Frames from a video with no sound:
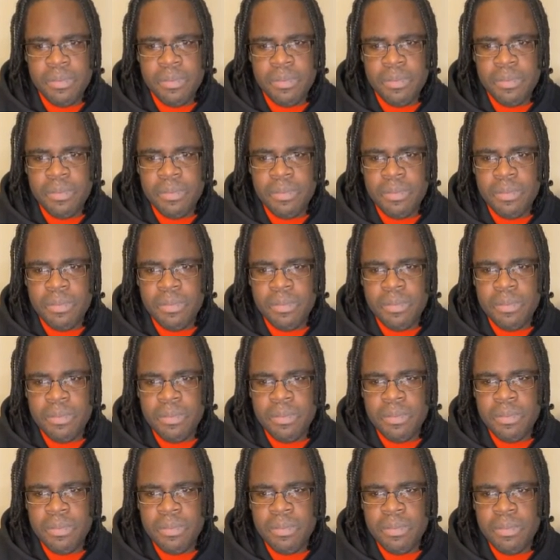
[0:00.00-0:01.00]

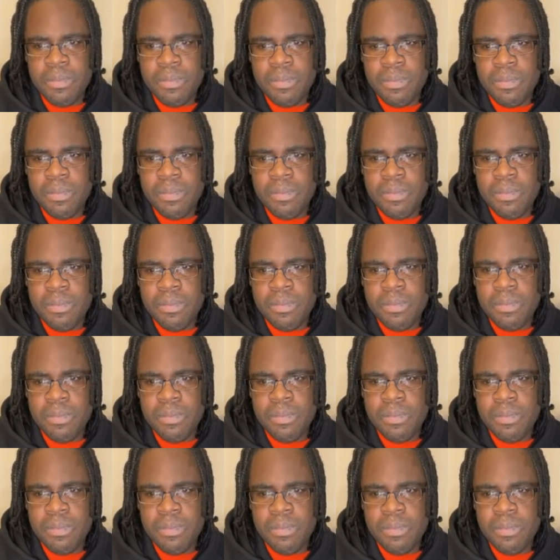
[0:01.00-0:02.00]

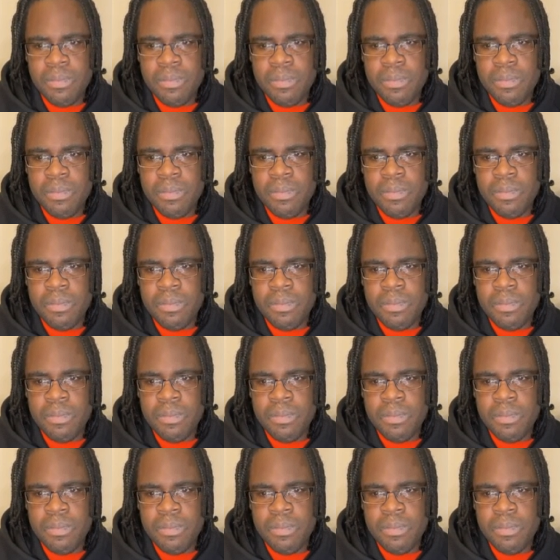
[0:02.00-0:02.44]
Nothing is said.